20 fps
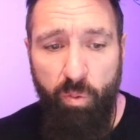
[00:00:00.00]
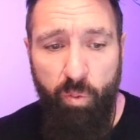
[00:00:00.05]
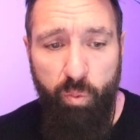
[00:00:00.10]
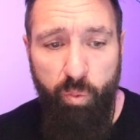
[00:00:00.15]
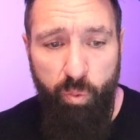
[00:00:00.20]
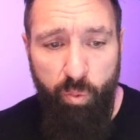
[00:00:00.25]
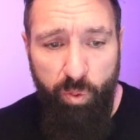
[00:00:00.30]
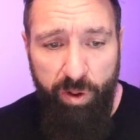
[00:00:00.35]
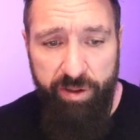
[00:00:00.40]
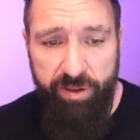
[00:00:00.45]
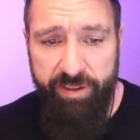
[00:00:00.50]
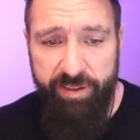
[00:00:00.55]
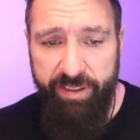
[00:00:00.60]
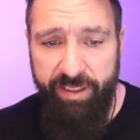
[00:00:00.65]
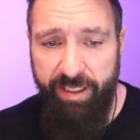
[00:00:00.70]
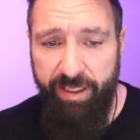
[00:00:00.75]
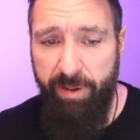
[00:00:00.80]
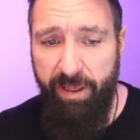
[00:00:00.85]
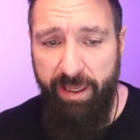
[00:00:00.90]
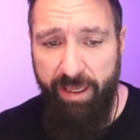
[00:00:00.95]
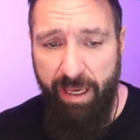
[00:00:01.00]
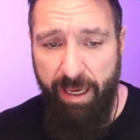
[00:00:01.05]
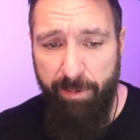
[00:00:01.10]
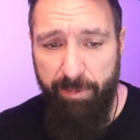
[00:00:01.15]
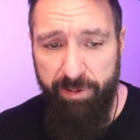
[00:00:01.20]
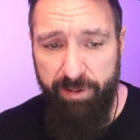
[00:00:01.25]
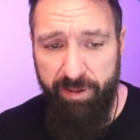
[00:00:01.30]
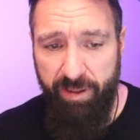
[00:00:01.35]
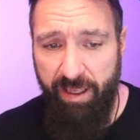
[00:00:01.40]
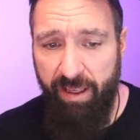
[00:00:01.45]
really being able
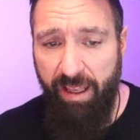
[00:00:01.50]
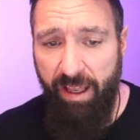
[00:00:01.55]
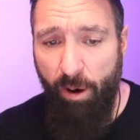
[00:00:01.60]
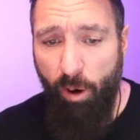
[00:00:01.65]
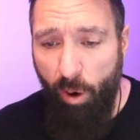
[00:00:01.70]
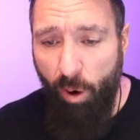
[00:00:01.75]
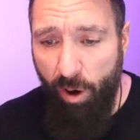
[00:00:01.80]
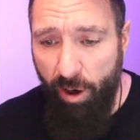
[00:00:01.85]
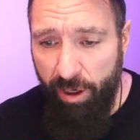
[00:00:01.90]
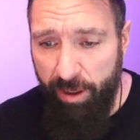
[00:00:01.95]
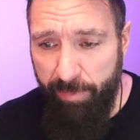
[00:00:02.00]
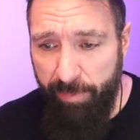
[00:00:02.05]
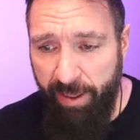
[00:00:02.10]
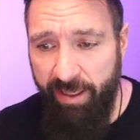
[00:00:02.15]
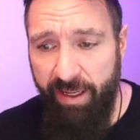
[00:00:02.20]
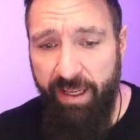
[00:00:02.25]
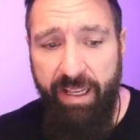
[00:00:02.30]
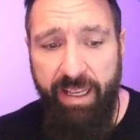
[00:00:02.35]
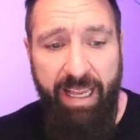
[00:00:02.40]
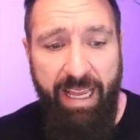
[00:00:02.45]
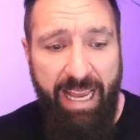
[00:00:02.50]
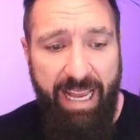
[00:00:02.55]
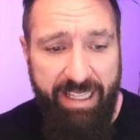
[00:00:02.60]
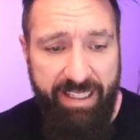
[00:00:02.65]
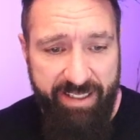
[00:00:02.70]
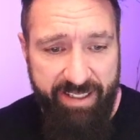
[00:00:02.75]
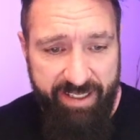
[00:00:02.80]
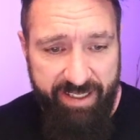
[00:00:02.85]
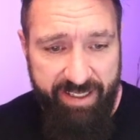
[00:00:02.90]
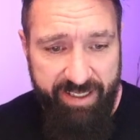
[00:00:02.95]
to automate and
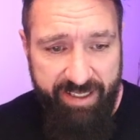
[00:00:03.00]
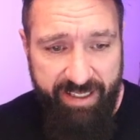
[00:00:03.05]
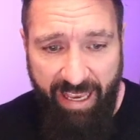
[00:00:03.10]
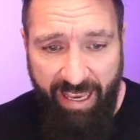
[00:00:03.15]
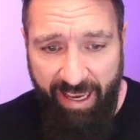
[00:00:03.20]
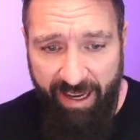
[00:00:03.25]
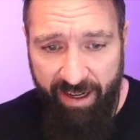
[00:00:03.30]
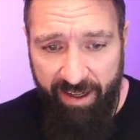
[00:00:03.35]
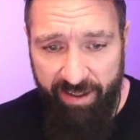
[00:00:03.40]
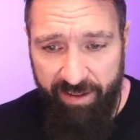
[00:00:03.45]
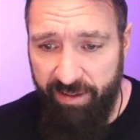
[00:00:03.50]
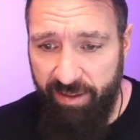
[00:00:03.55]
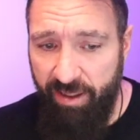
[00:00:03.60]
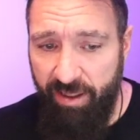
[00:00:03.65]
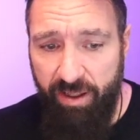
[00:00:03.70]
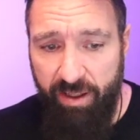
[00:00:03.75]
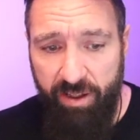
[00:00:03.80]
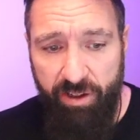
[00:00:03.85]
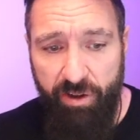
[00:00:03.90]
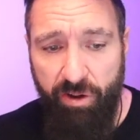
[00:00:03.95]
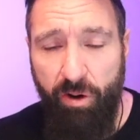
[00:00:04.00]
scale your